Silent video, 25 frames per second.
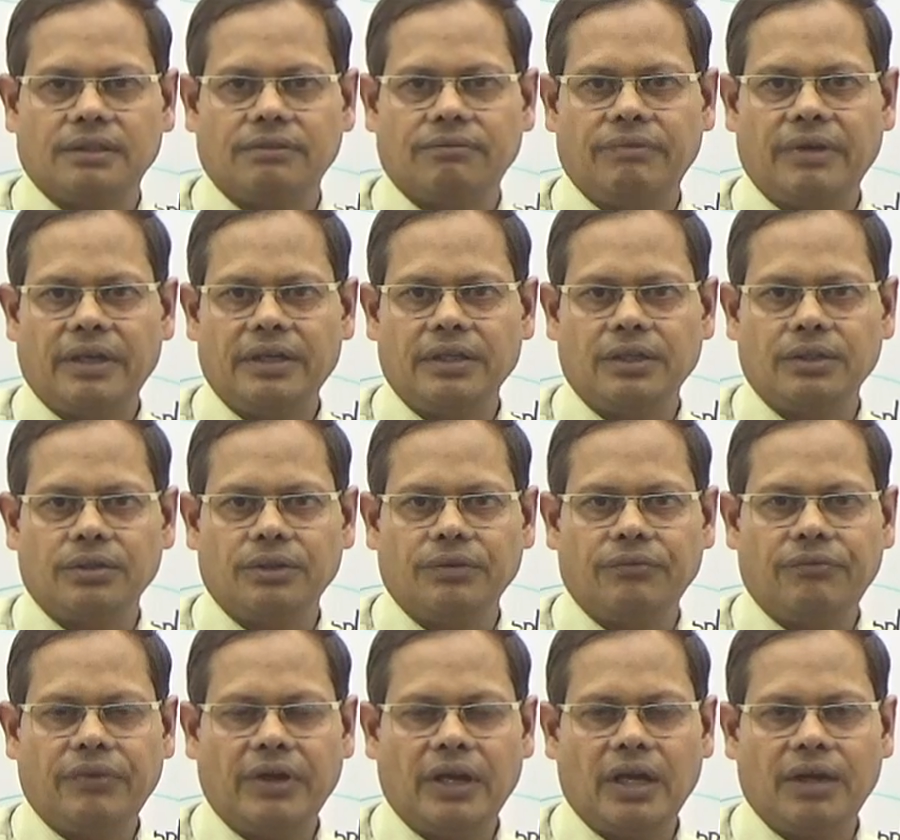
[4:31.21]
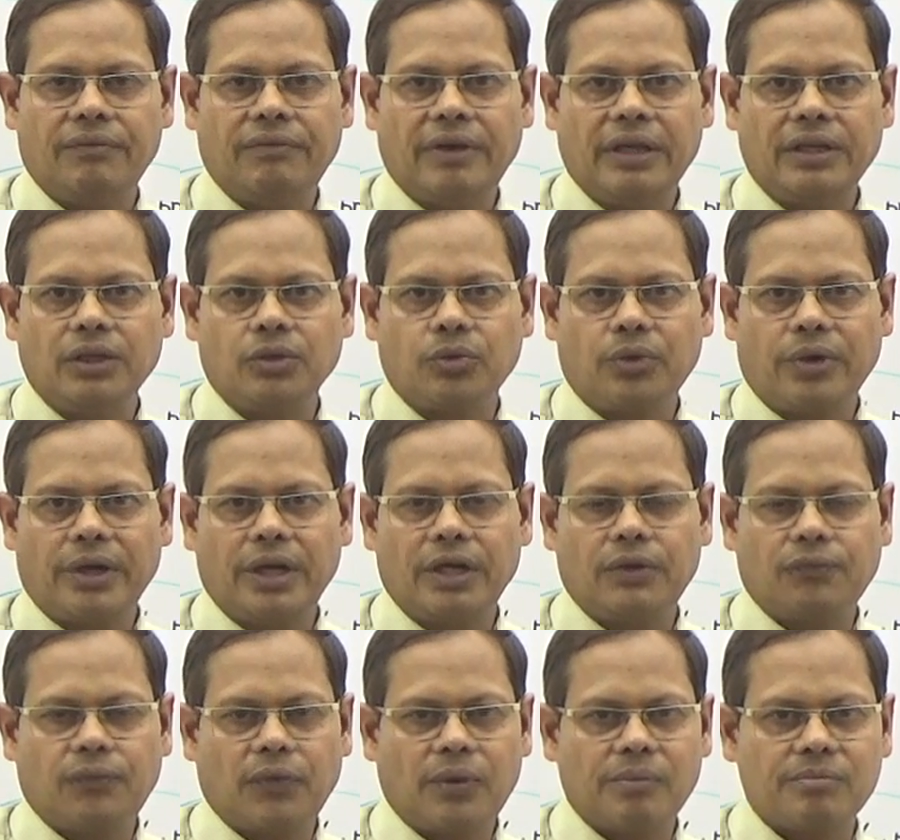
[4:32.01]
When you
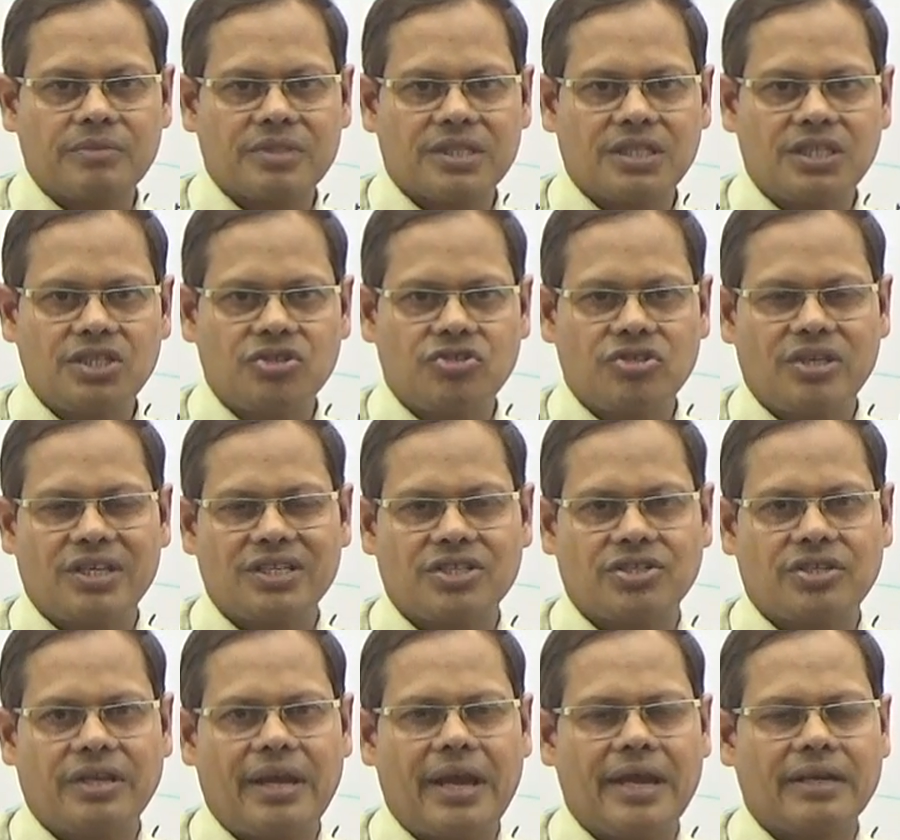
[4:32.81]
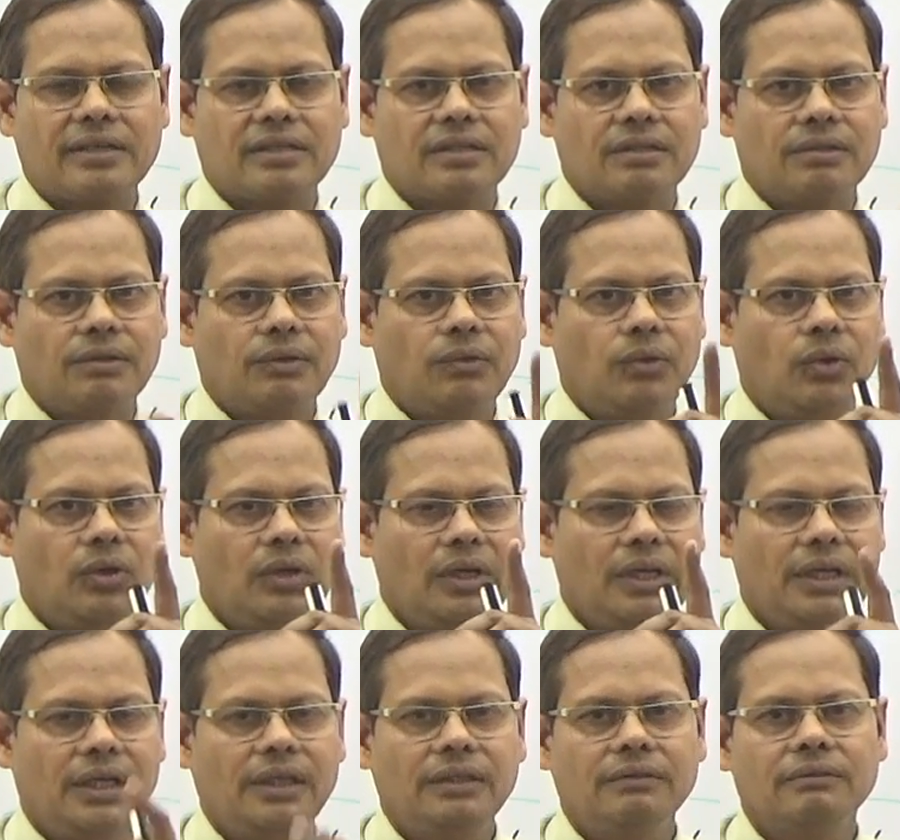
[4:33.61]
read from CGST Act,
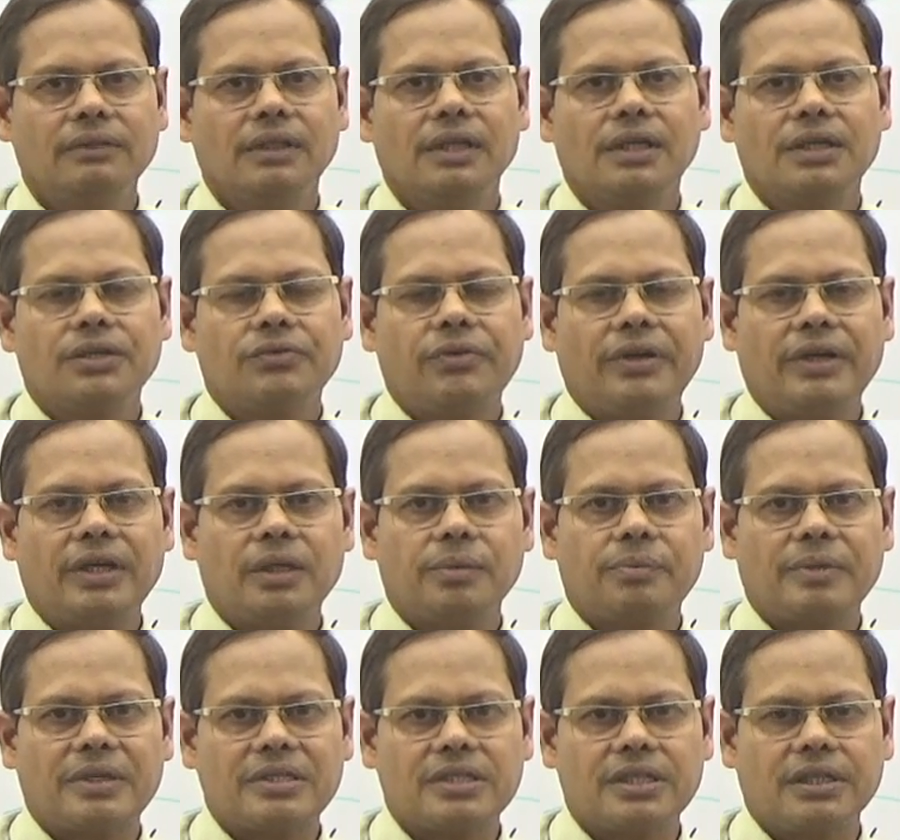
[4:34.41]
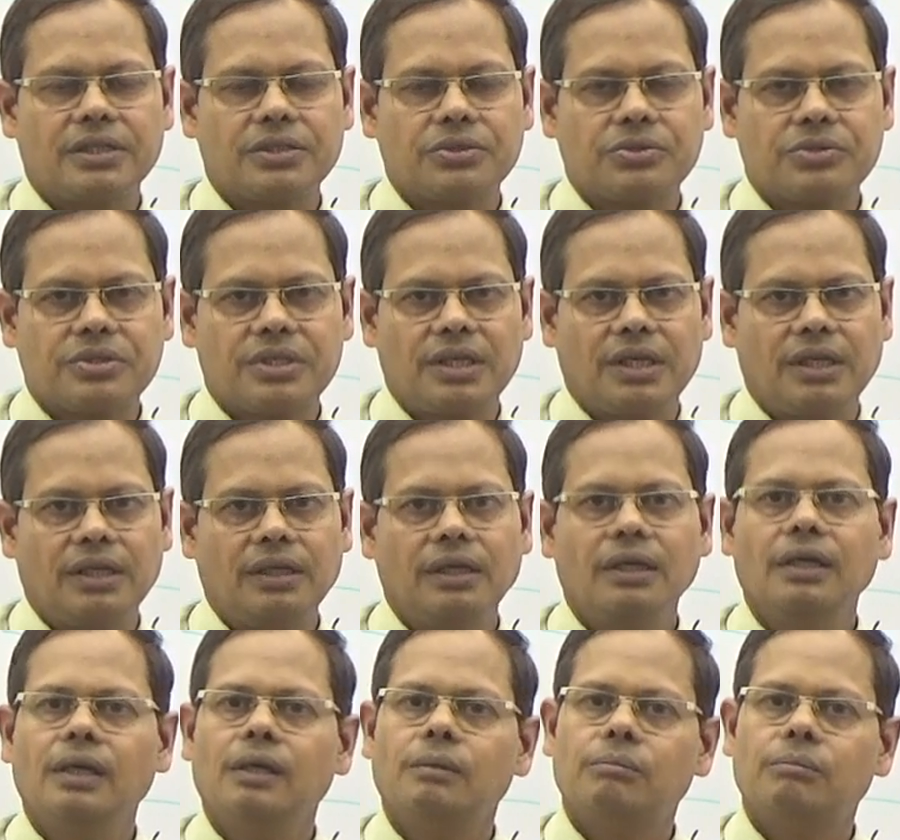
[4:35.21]
only 20% you see,